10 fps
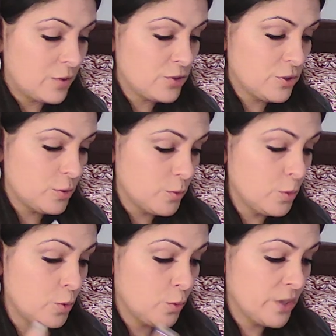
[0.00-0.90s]
you
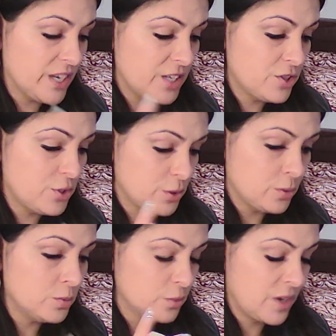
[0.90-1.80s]
who need you,
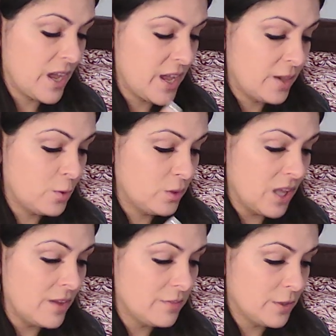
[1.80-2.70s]
okay, who
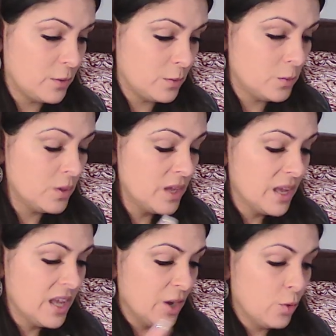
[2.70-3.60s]
love you,
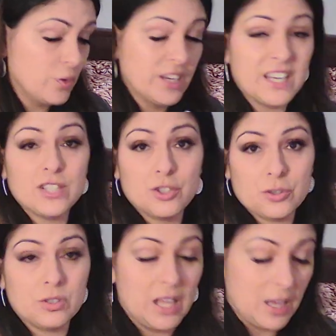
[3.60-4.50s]
who need your
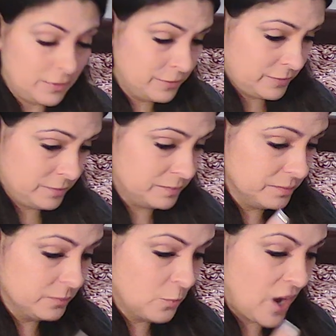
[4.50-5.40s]
love,
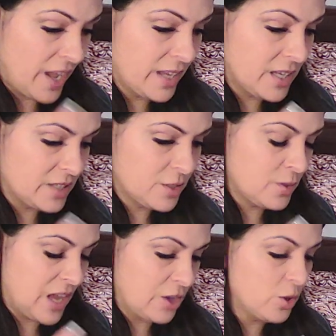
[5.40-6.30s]
right? And so
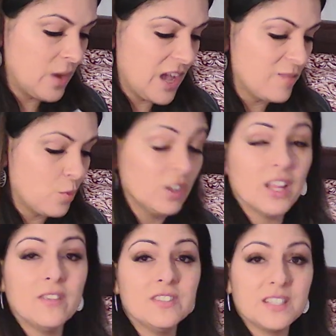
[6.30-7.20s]
now you'll have more
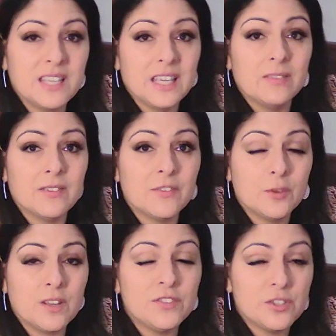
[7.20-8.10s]
love to give if you
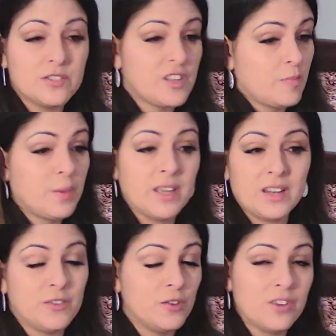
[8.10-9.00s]
give to yourself. But
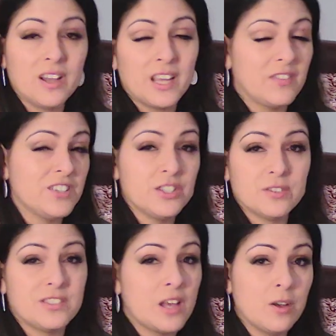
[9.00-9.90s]
if you're not giving to
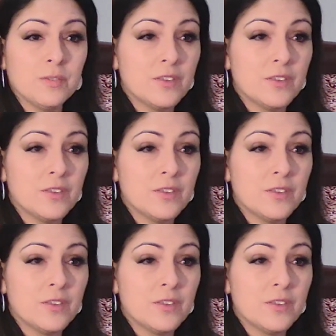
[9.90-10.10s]
yourself,